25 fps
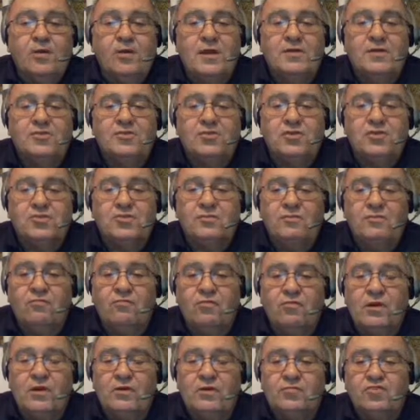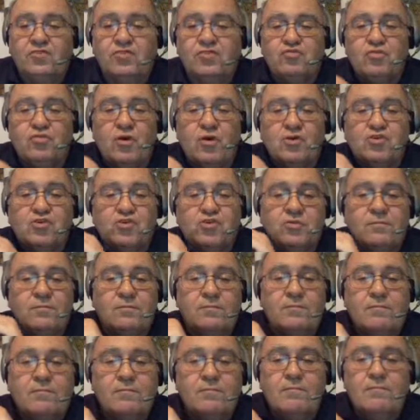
process of reconstruction